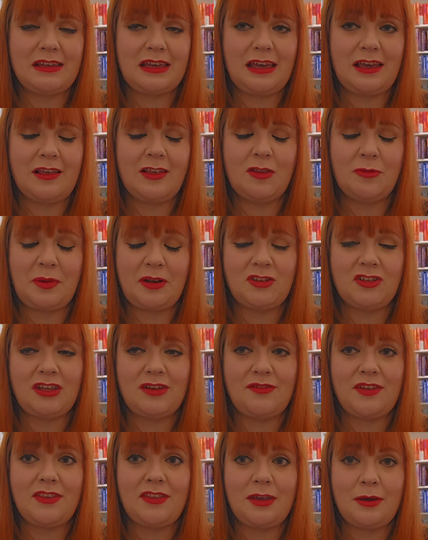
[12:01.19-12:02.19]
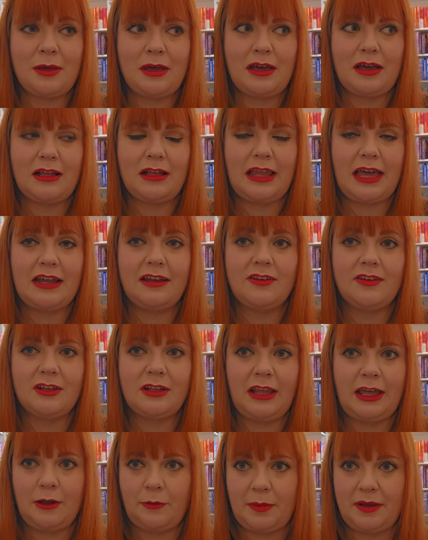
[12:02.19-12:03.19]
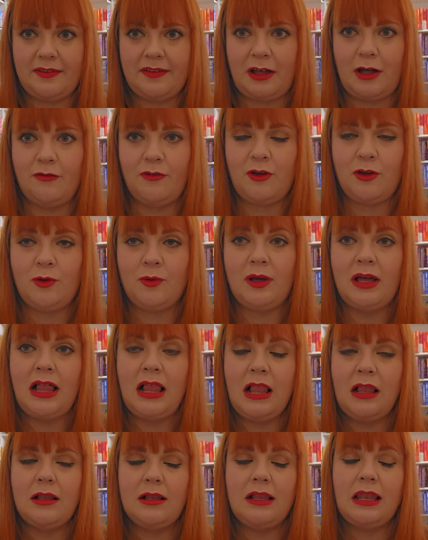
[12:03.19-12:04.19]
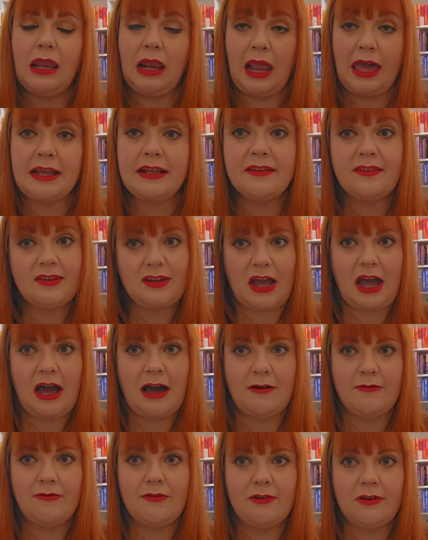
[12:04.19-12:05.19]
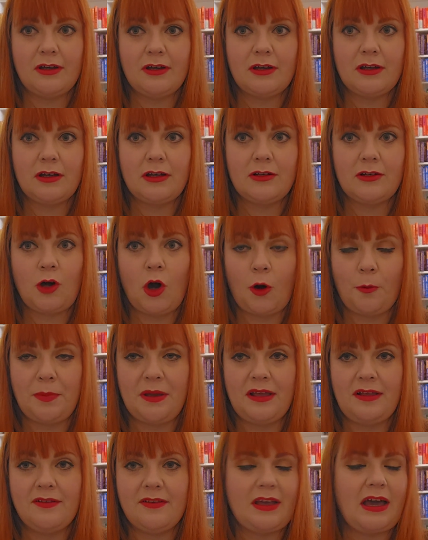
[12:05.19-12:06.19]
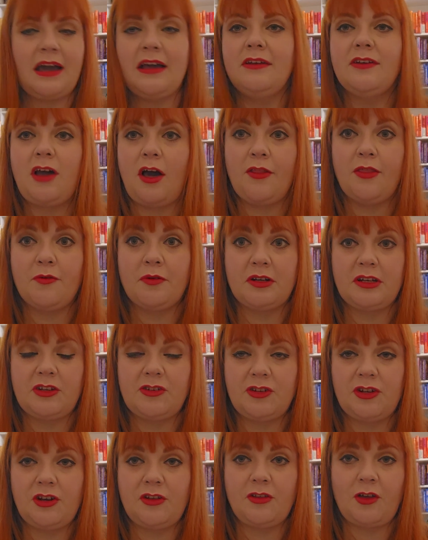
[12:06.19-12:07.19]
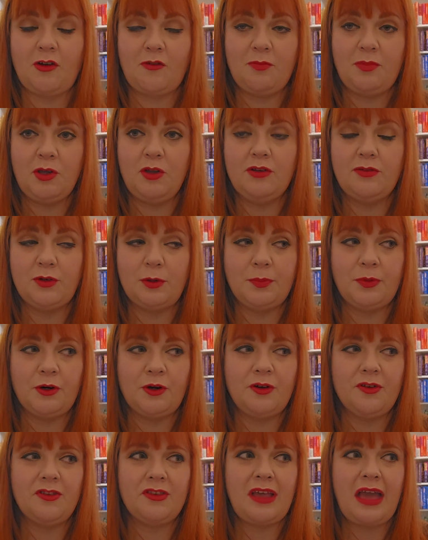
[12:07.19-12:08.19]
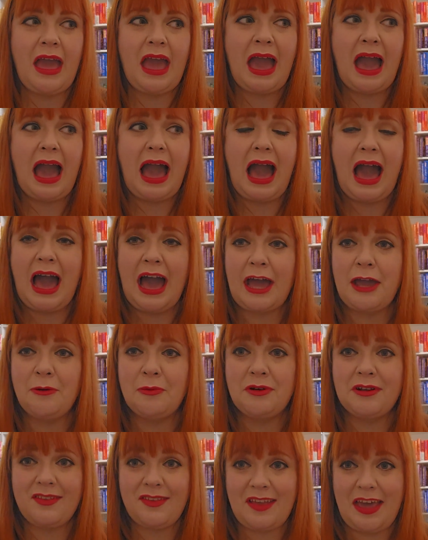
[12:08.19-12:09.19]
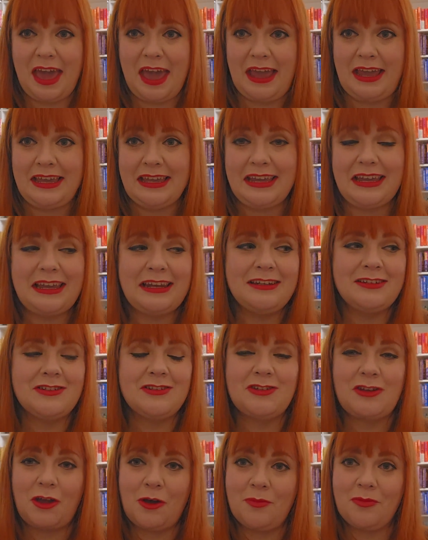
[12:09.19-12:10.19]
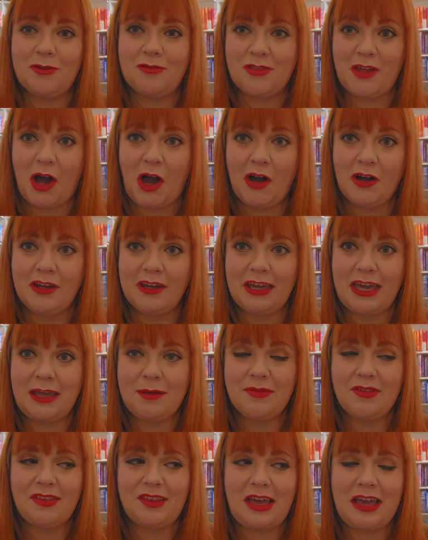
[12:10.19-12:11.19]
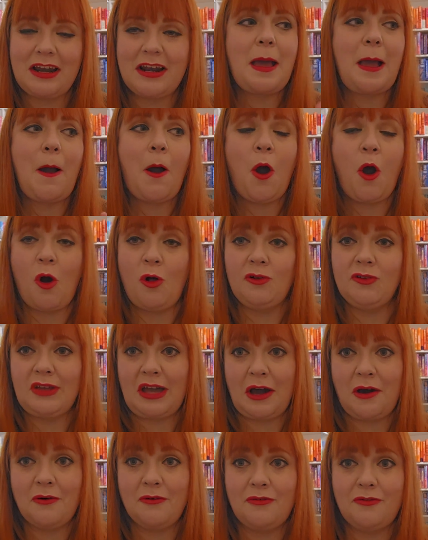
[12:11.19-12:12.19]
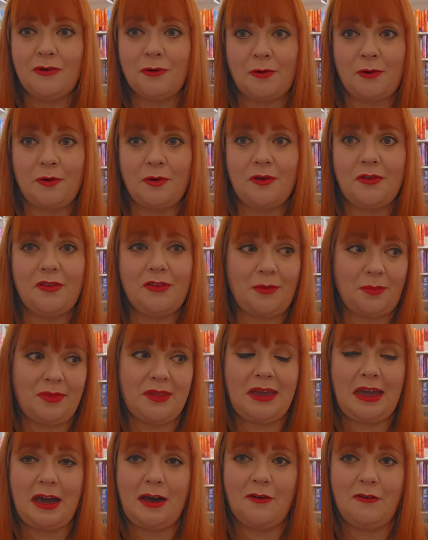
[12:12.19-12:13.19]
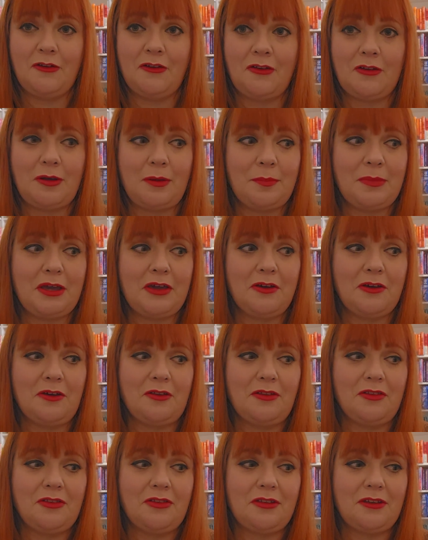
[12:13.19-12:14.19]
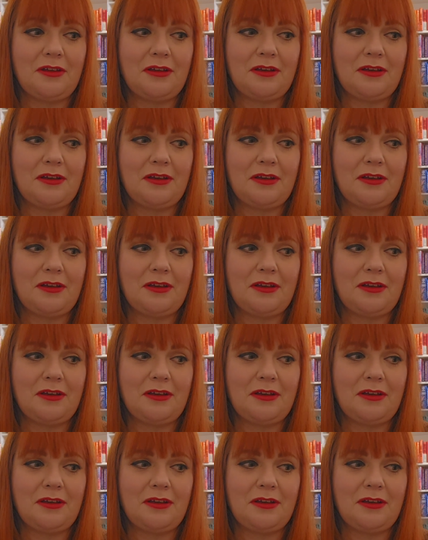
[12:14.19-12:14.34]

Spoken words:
especially if it's a collector like myself who likes to have copies and other editions of beautiful books. I would say in terms of the Hunger Games set, hold out for something else because